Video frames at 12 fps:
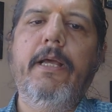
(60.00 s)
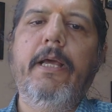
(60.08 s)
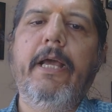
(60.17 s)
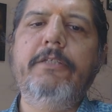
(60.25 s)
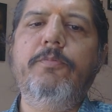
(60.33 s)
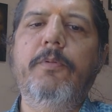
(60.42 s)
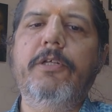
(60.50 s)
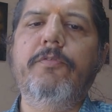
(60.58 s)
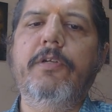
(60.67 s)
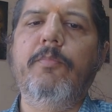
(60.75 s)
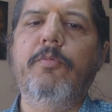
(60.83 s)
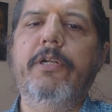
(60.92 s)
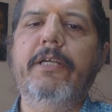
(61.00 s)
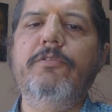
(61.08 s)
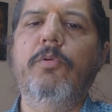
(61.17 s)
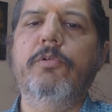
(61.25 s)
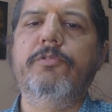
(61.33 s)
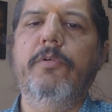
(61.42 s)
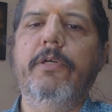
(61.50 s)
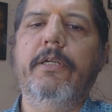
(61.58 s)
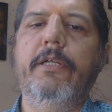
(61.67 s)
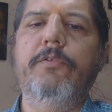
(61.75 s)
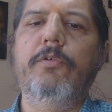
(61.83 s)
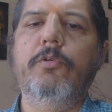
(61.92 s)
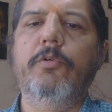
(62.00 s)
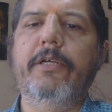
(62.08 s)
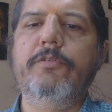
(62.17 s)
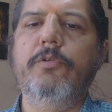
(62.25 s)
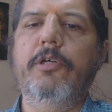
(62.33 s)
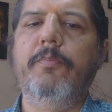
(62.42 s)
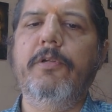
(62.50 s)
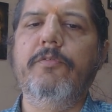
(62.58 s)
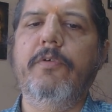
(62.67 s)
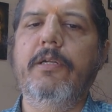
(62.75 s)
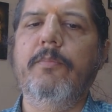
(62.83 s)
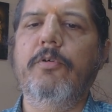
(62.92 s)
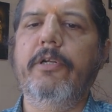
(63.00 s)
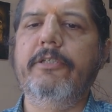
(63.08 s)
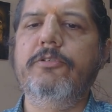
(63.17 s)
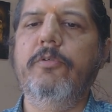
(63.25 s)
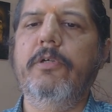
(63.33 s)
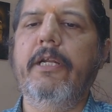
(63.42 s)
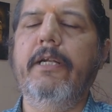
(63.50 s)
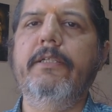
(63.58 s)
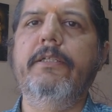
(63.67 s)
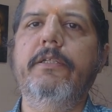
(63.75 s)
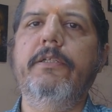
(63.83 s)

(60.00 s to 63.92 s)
X plus 1 upon x whole square is equal to x square plus 1 upon x square, and